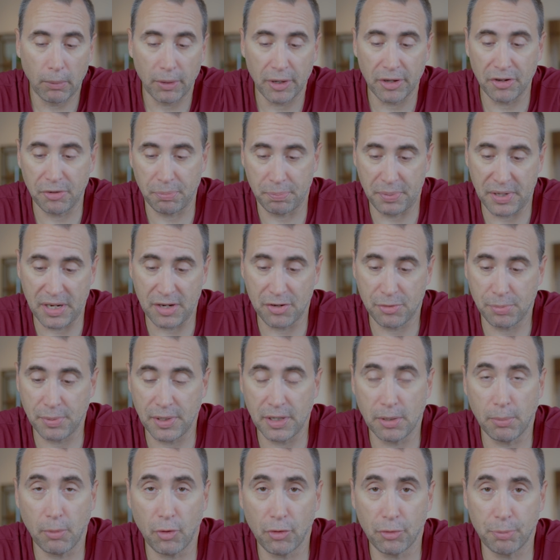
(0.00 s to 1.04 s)
is
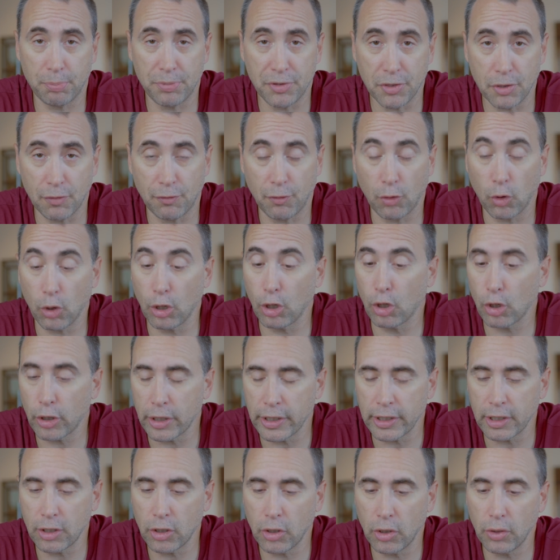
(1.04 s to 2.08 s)
PHP the most beautiful
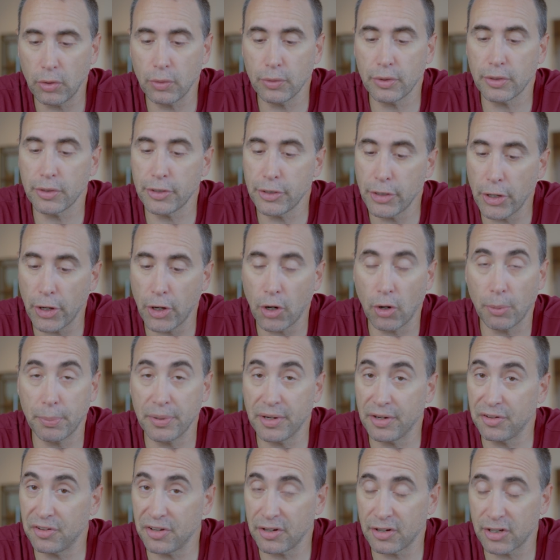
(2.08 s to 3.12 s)
looking code? No,
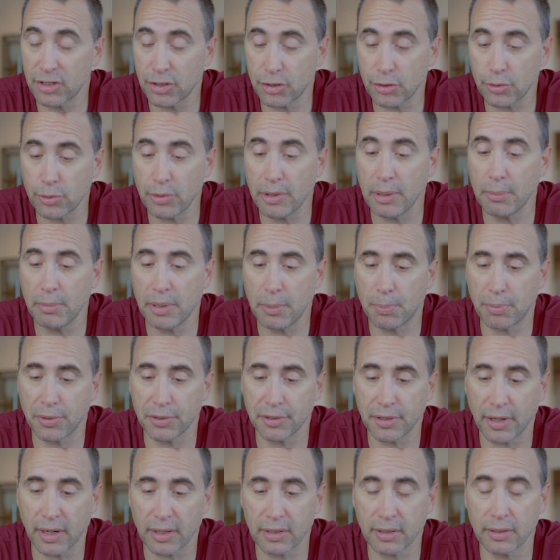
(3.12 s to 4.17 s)
but it's extremely
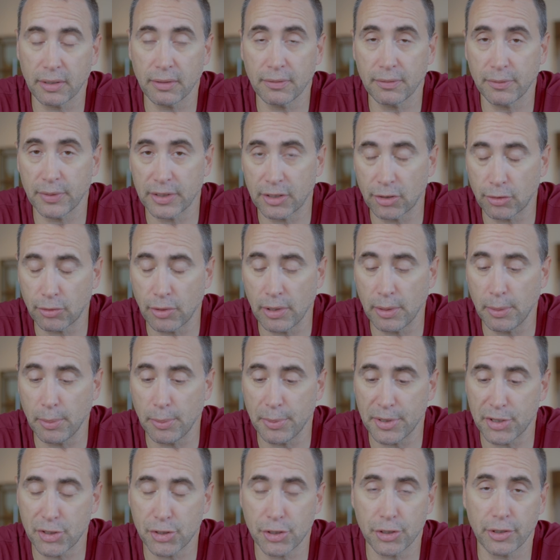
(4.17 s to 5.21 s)
productive, extremely
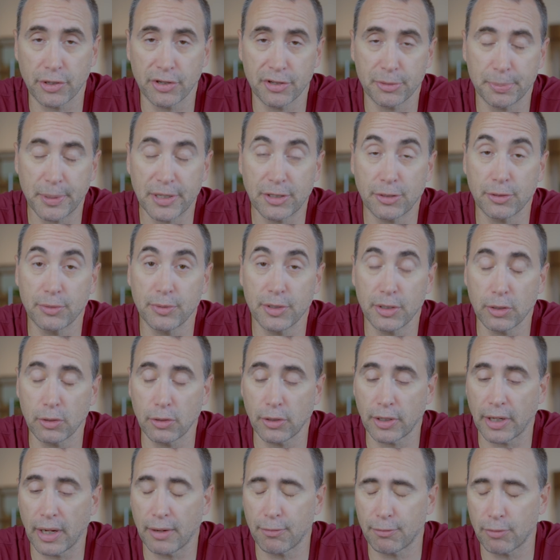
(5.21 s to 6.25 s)
mature, especially when you
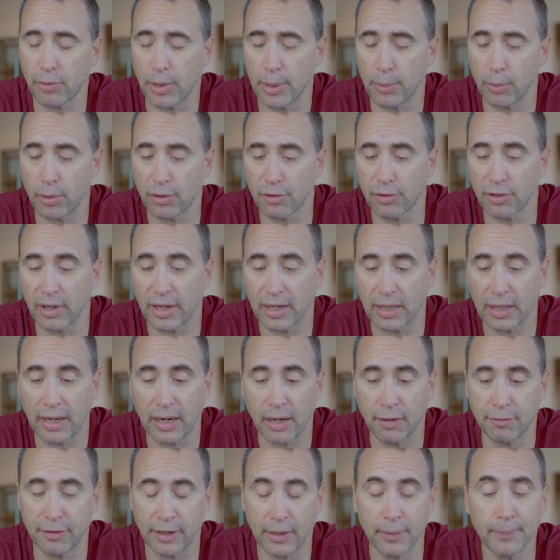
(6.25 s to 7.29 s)
look at frameworks like
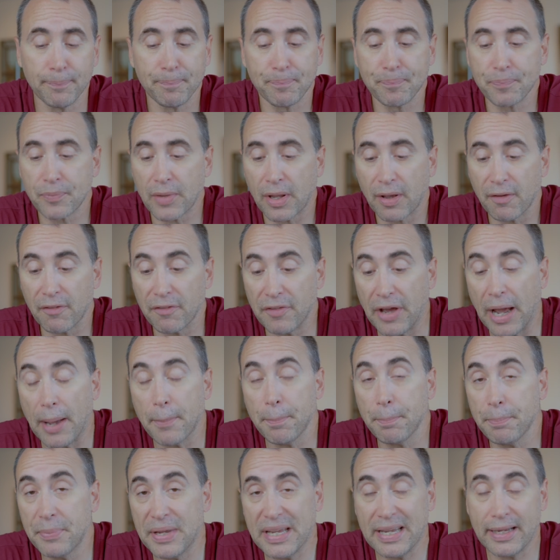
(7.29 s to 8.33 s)
Laravel.
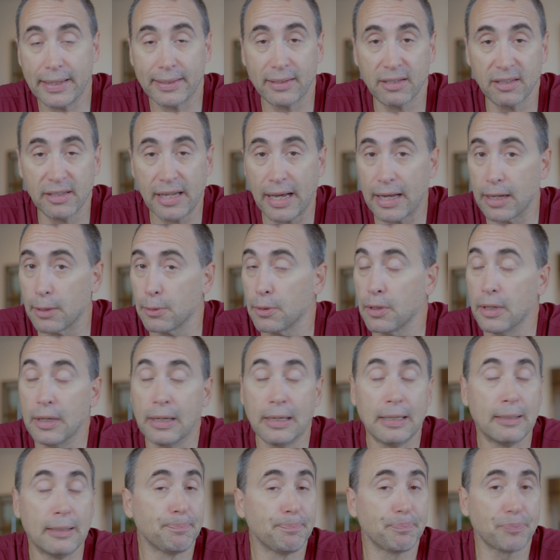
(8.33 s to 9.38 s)
That being said,
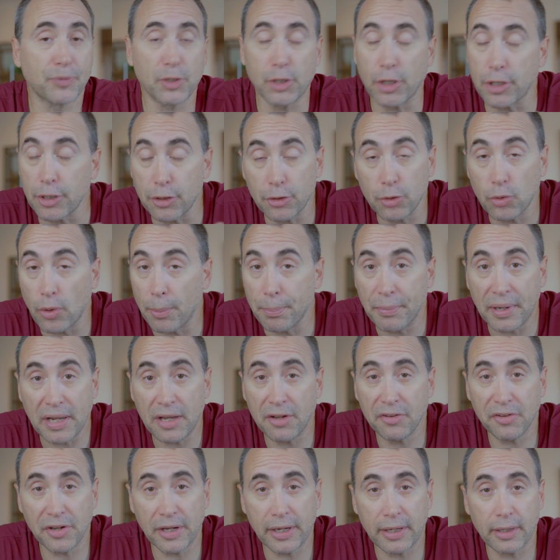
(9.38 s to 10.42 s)
you can do
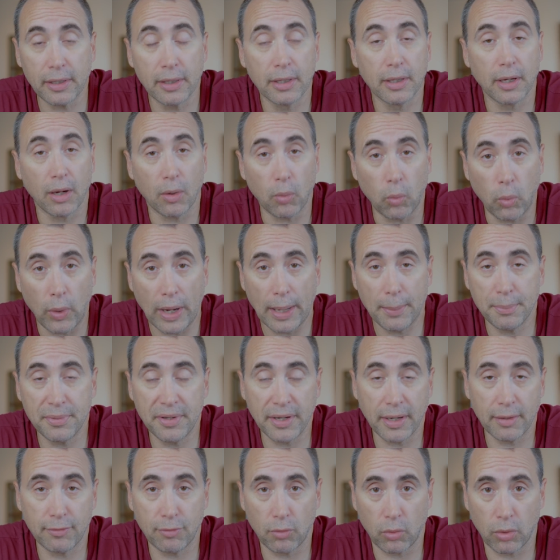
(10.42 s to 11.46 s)
amazing web
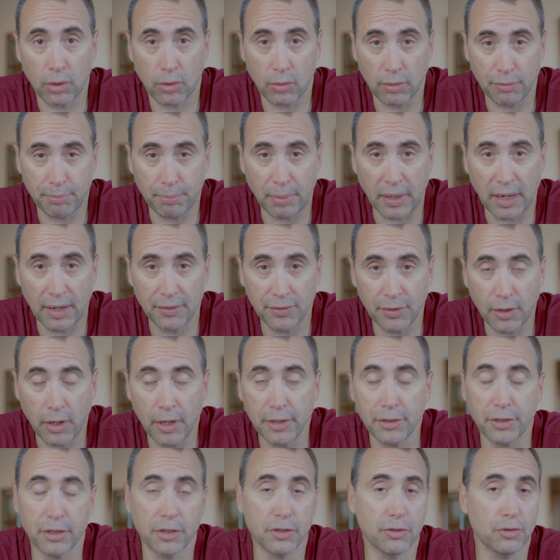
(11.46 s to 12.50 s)
dev work with
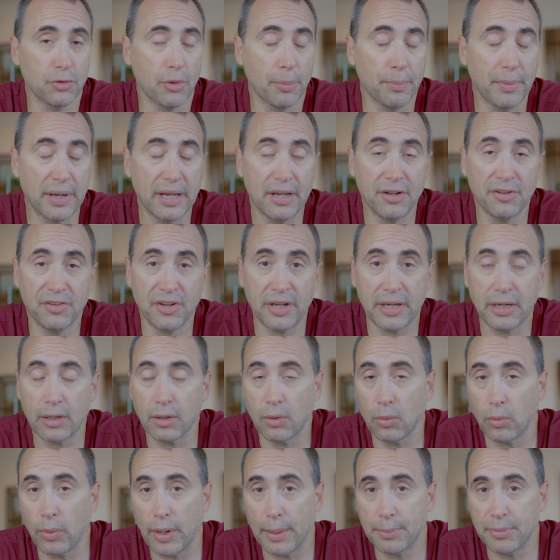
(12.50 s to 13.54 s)
Python. You can do
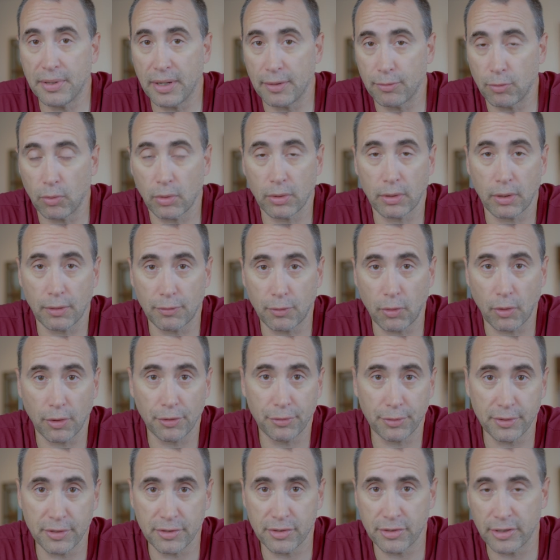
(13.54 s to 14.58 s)
amazing web dev work, of
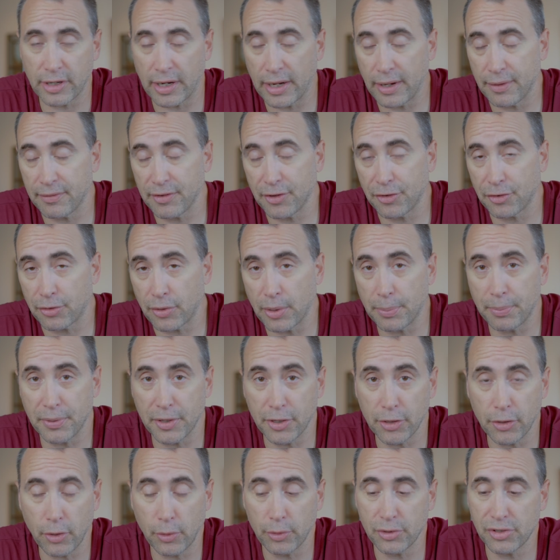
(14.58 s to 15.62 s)
course, with JavaScript
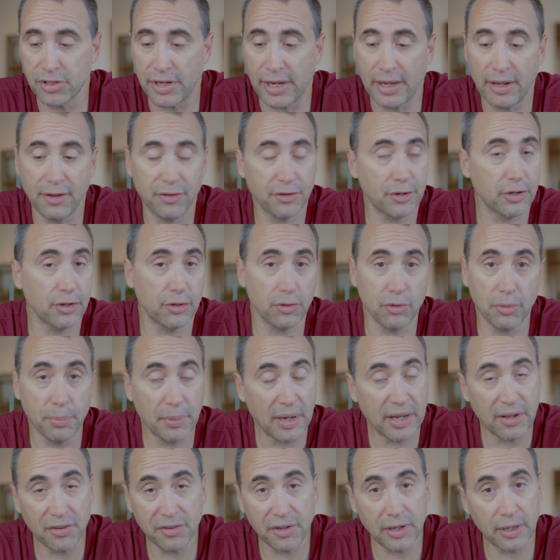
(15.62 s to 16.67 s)
and Node.js. You can do
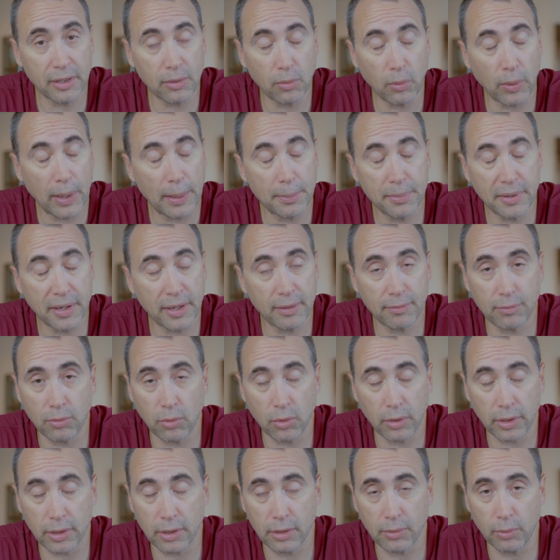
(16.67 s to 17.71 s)
amazing web dev
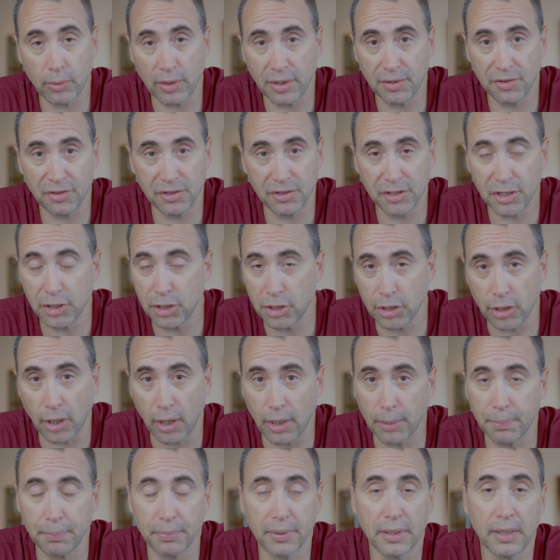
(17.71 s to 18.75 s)
work with C
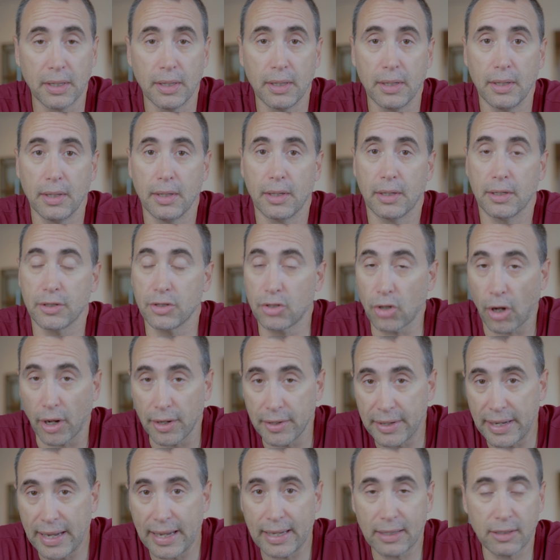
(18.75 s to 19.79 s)
Sharp,
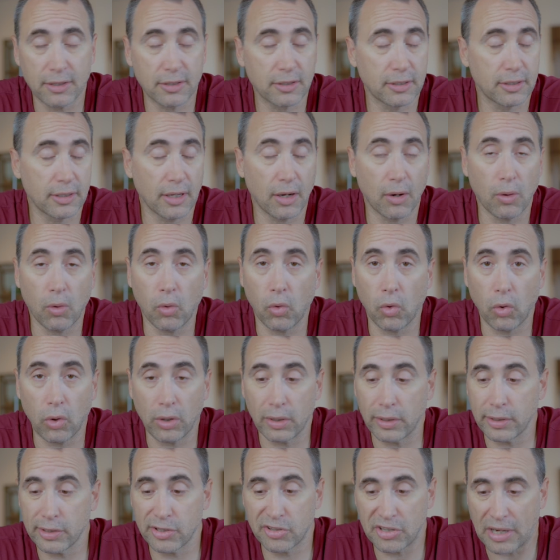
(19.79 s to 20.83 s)
.NET,
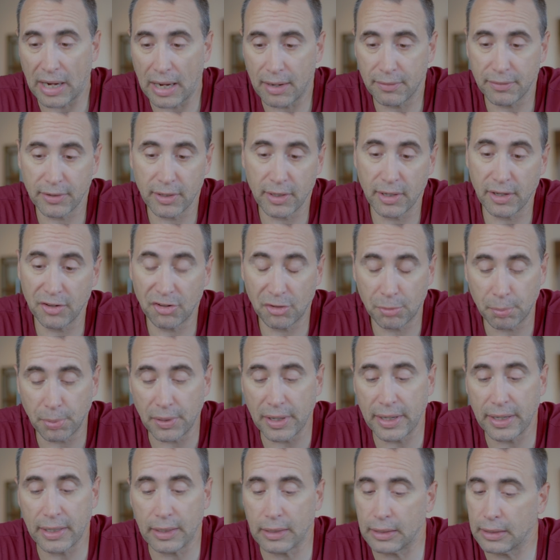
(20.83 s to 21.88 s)
or Java,
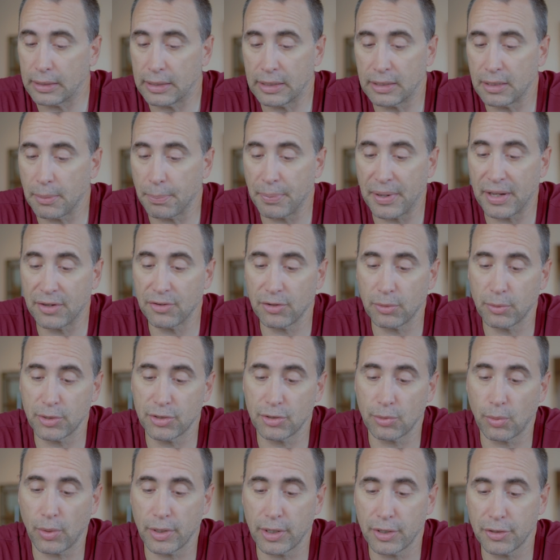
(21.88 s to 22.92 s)
Spring. It depends on
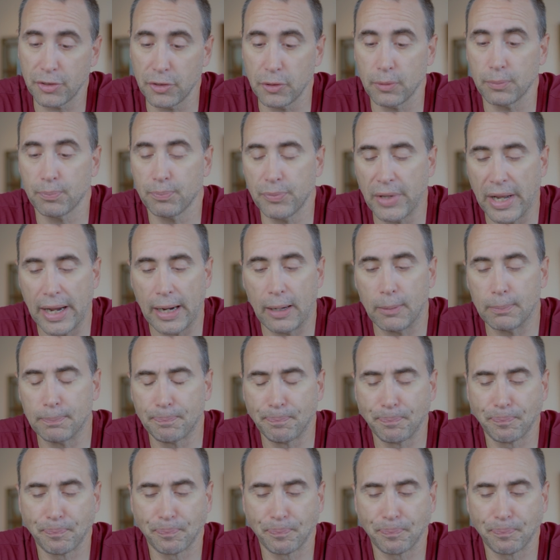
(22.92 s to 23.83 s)
what you want to do. Now,